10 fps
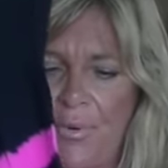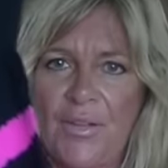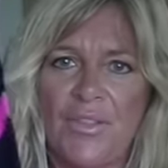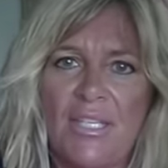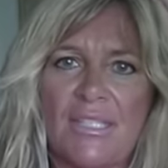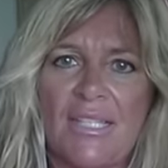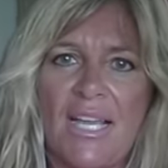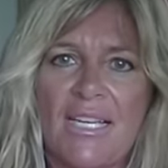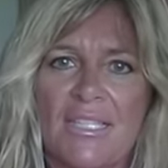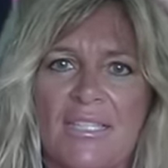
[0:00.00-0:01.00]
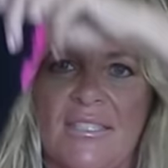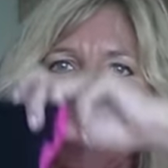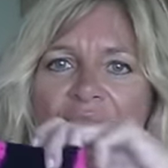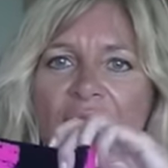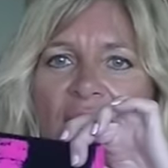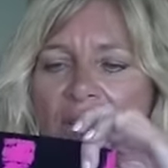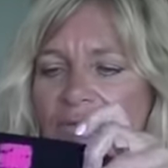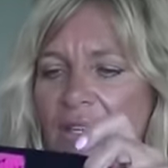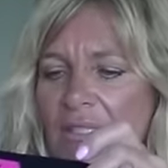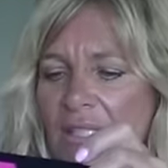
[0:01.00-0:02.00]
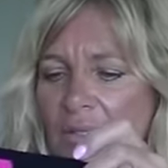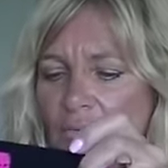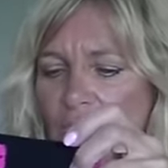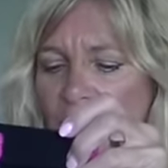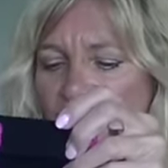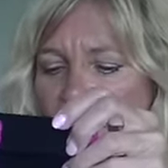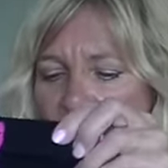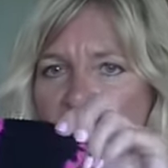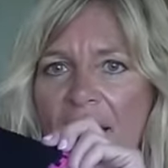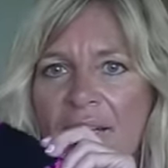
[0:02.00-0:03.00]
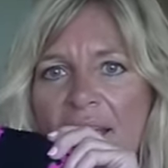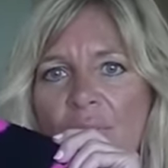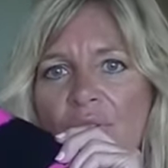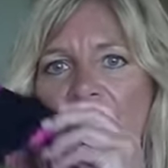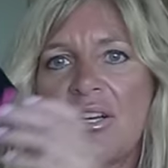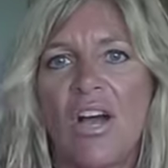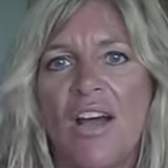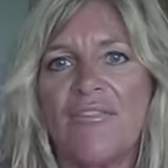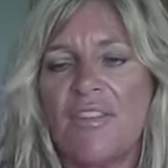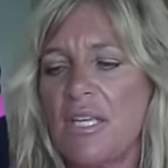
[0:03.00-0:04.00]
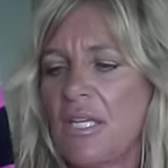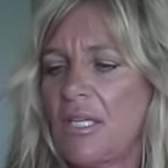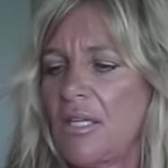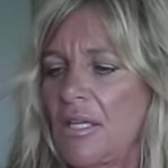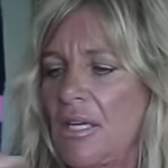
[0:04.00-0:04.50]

bought this like if I just want to come down and have morning coffee.